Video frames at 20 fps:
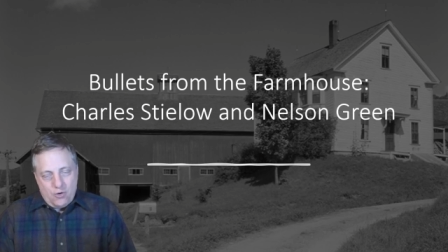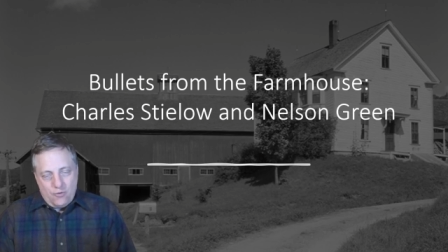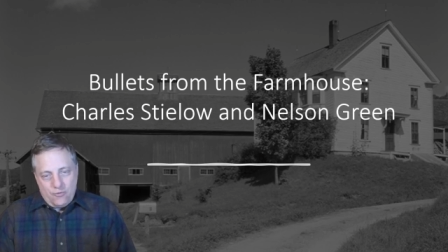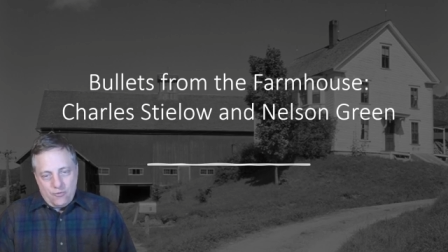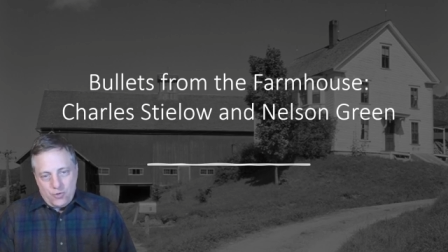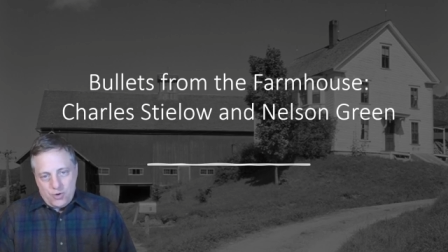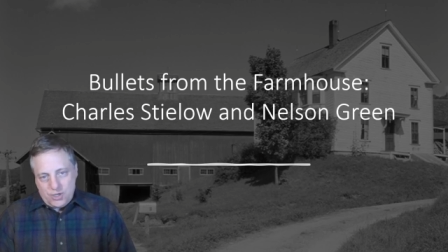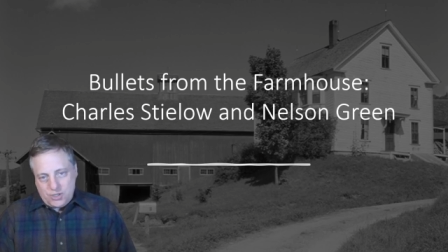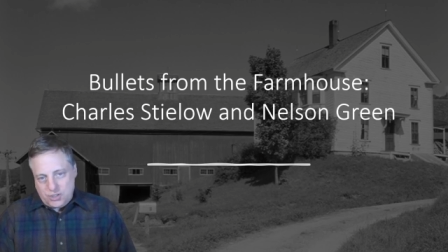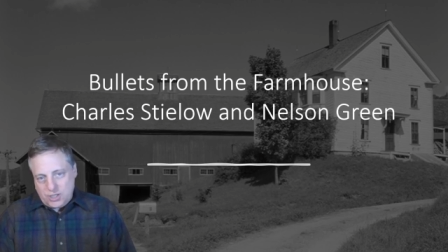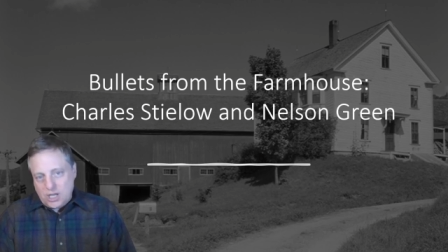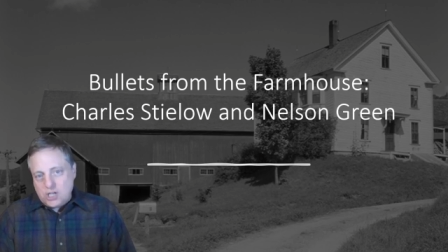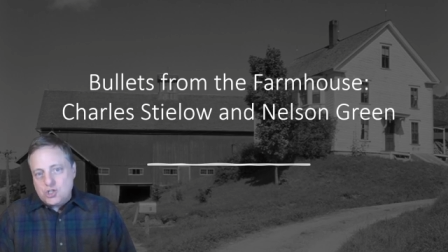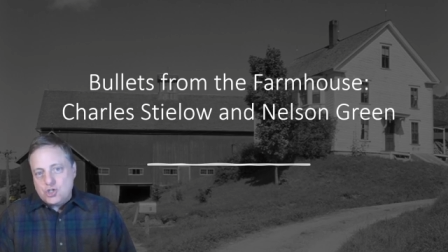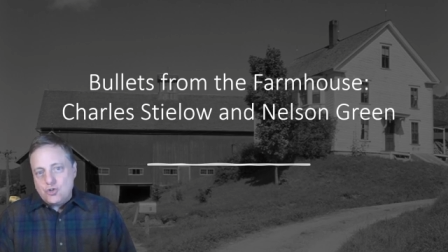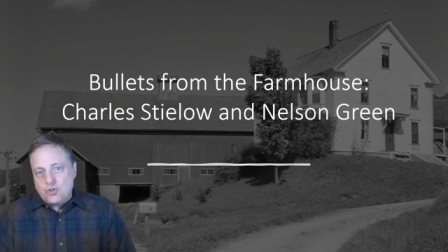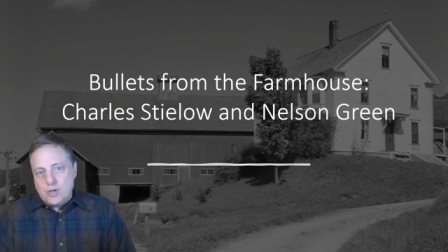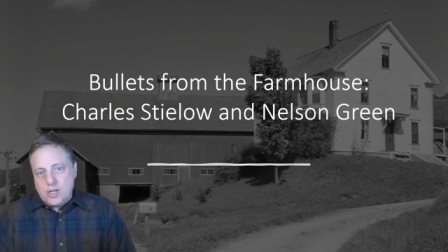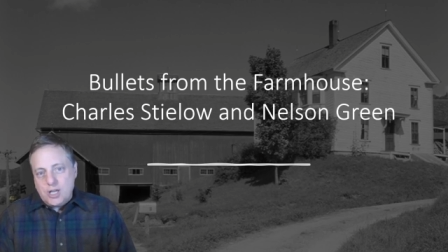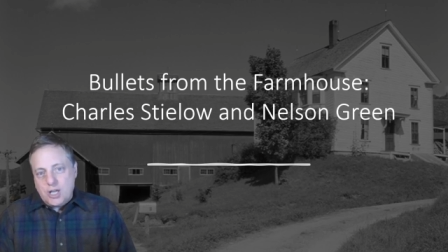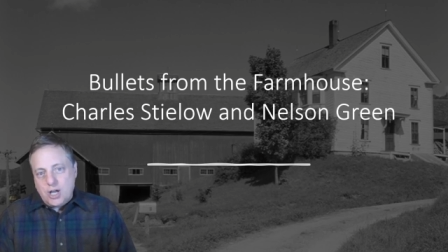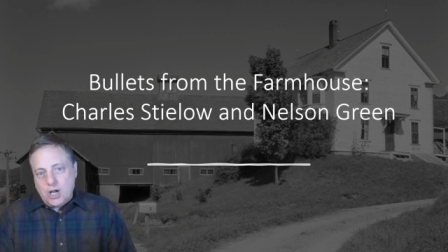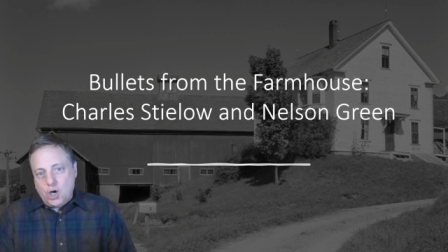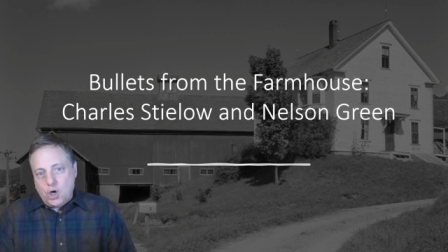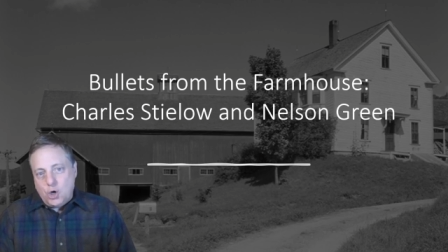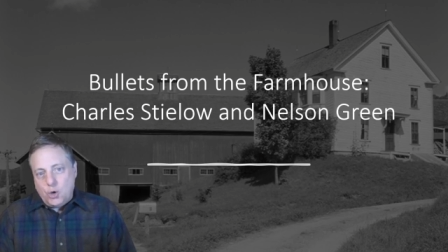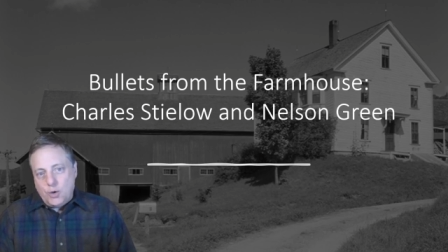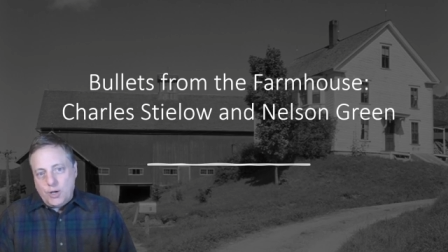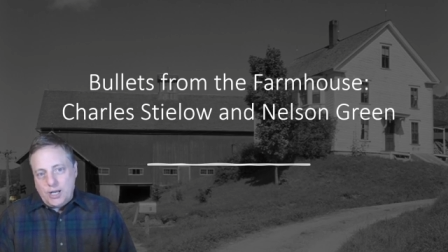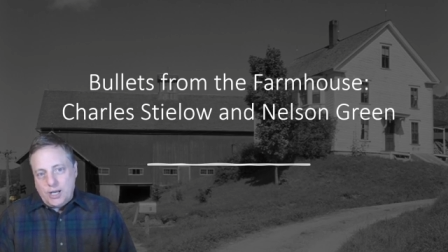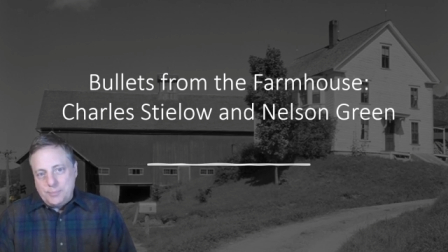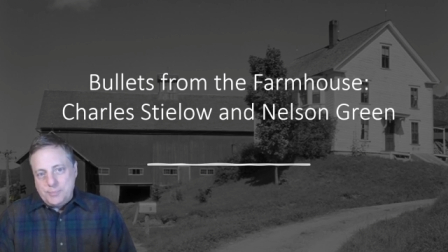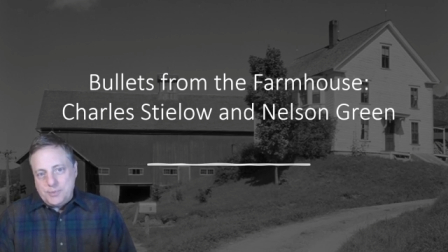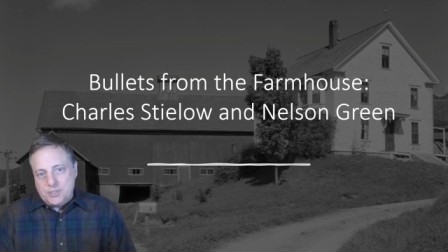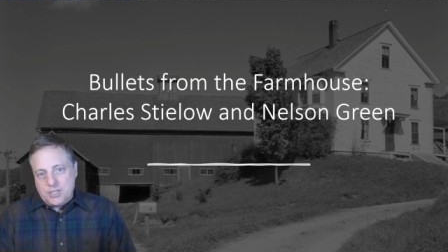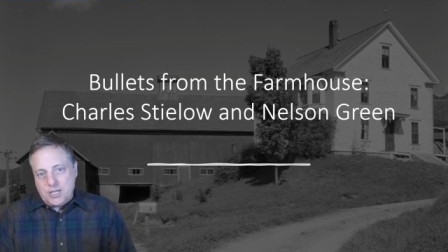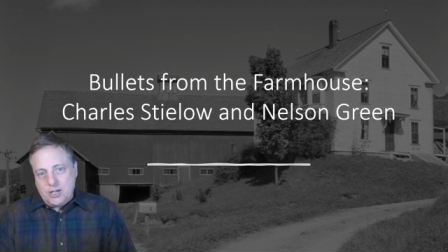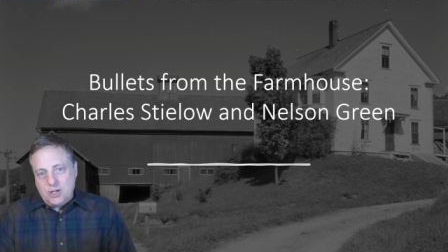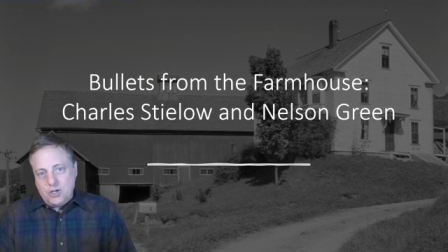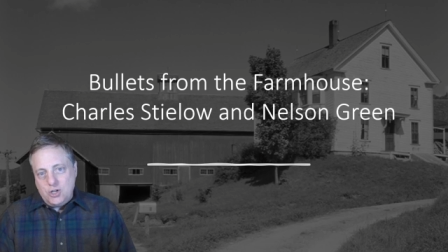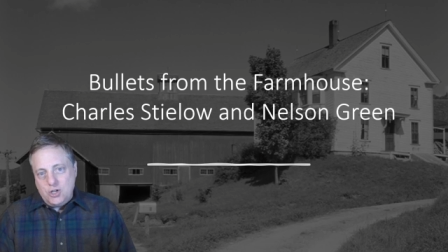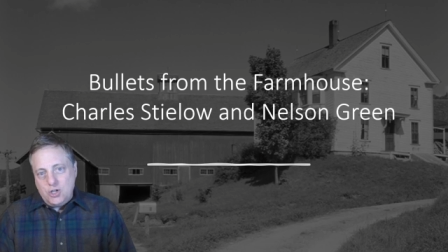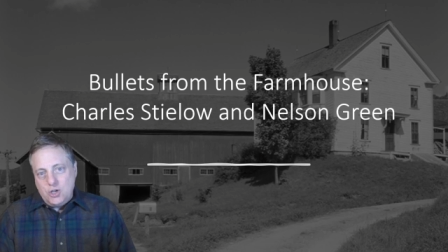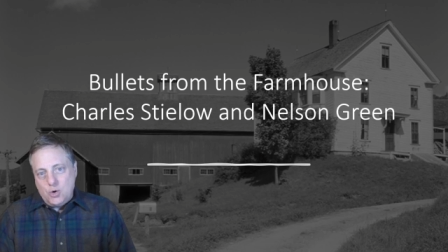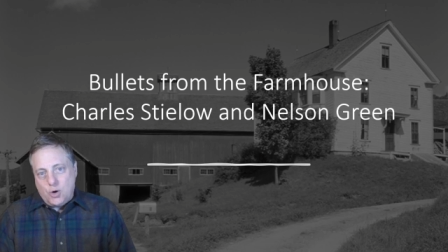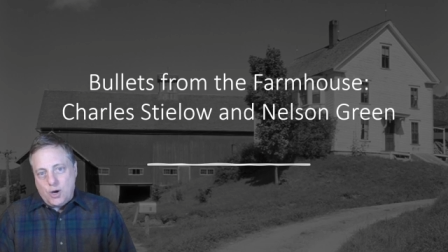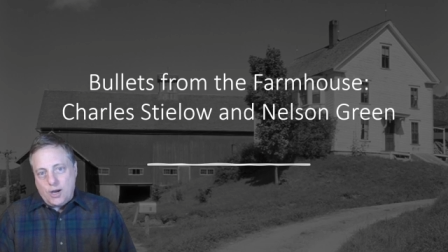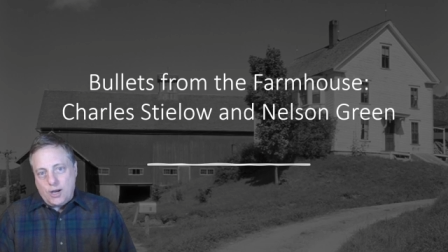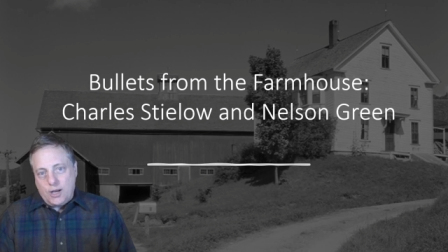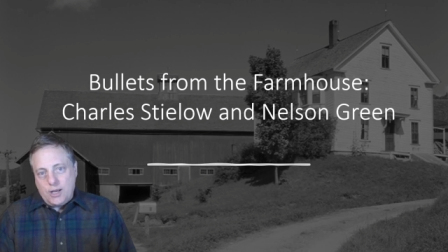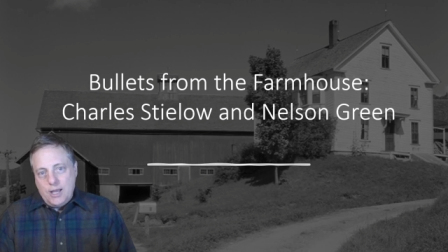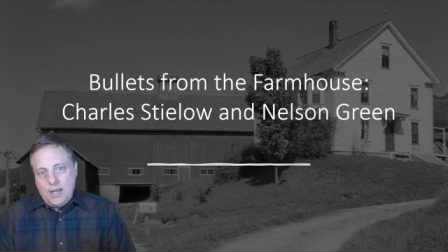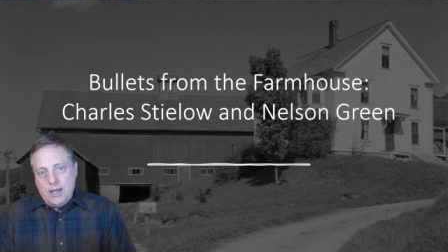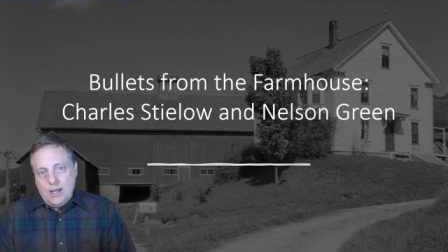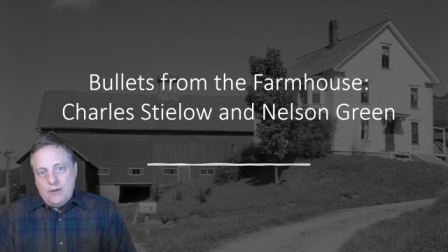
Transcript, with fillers: over a century ago in upstate New York